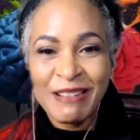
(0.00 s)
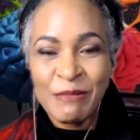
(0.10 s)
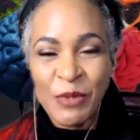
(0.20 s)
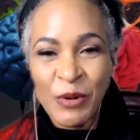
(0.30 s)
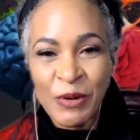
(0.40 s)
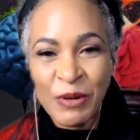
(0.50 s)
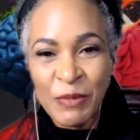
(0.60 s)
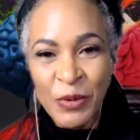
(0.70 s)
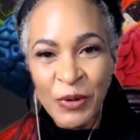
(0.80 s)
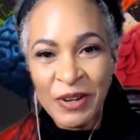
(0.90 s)
more and
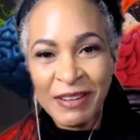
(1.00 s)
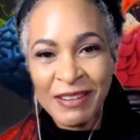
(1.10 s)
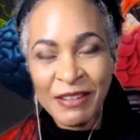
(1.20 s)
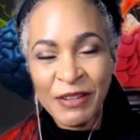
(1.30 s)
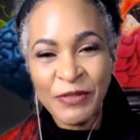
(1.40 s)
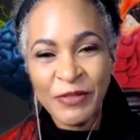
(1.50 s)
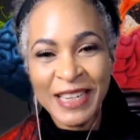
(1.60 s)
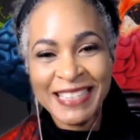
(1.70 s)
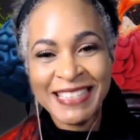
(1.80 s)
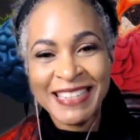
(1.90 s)
more
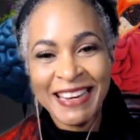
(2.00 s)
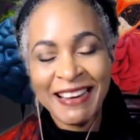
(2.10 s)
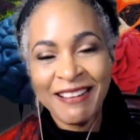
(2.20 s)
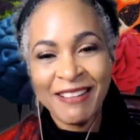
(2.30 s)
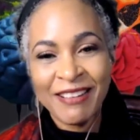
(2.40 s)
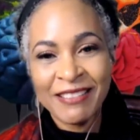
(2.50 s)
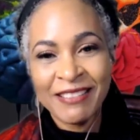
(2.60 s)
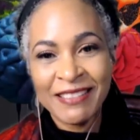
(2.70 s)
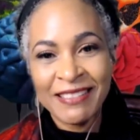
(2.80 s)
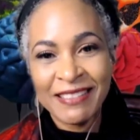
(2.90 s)
reflecting
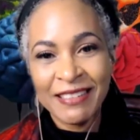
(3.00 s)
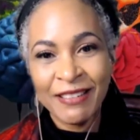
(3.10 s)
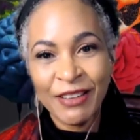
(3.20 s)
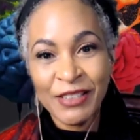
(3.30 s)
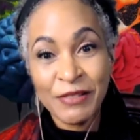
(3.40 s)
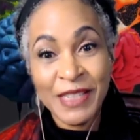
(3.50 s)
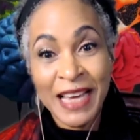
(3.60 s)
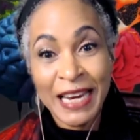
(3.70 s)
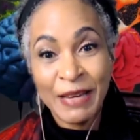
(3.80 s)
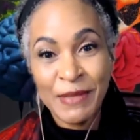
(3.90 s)
on lots of
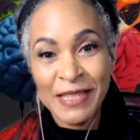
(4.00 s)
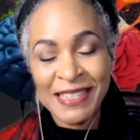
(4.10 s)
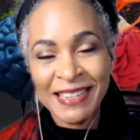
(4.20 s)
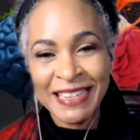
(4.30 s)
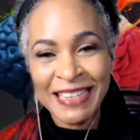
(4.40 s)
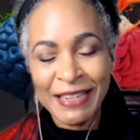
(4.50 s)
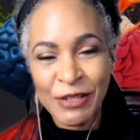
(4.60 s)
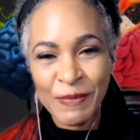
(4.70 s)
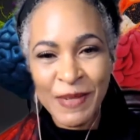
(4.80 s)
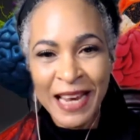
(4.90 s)
dilemmas and
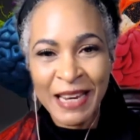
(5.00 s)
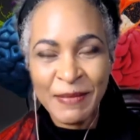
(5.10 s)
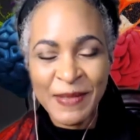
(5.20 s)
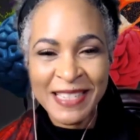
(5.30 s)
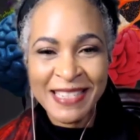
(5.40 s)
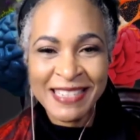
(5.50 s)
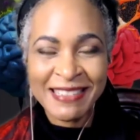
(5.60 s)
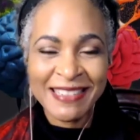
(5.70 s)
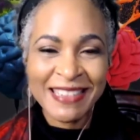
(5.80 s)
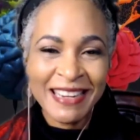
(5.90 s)
leadership dilemmas.
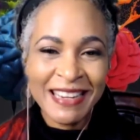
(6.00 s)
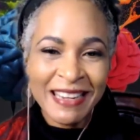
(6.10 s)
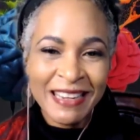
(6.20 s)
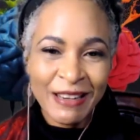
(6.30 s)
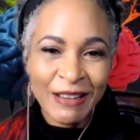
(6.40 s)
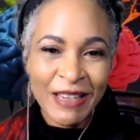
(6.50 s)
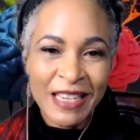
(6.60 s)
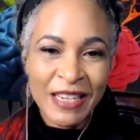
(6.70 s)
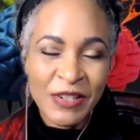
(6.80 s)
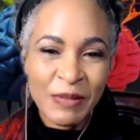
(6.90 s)
And, you know,
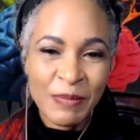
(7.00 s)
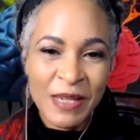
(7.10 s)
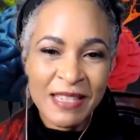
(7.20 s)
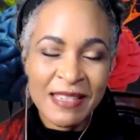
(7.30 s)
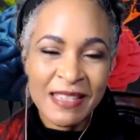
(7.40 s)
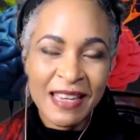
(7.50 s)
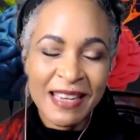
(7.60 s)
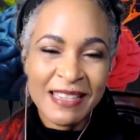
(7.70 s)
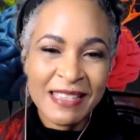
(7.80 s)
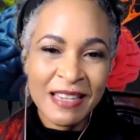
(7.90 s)
leadership is
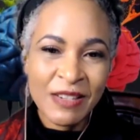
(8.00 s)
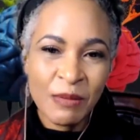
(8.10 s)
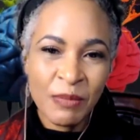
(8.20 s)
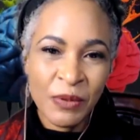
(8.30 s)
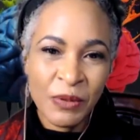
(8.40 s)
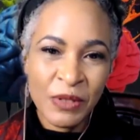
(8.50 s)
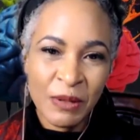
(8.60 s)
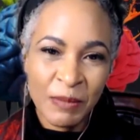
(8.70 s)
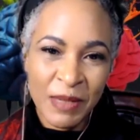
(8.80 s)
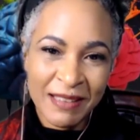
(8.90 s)
such a broad
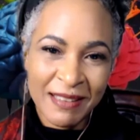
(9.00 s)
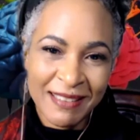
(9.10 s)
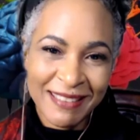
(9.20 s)
topic.